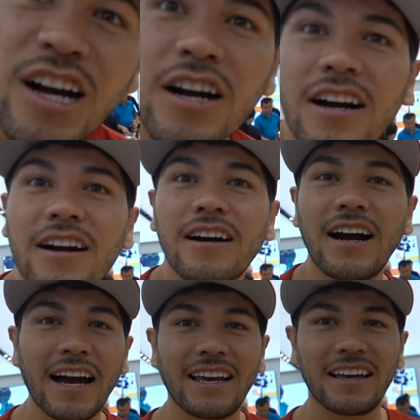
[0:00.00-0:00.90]
Hi.
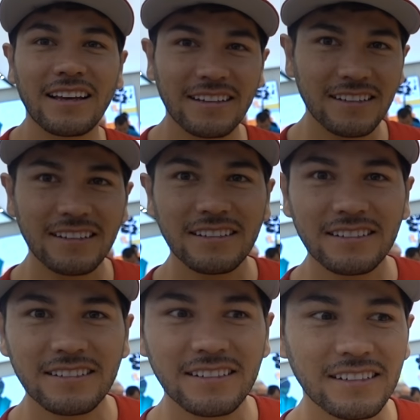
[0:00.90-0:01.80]
Hi. Did you find
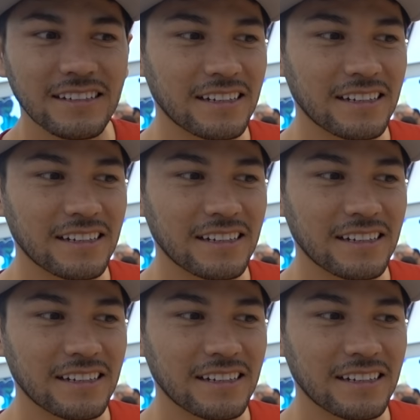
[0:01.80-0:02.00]
anything?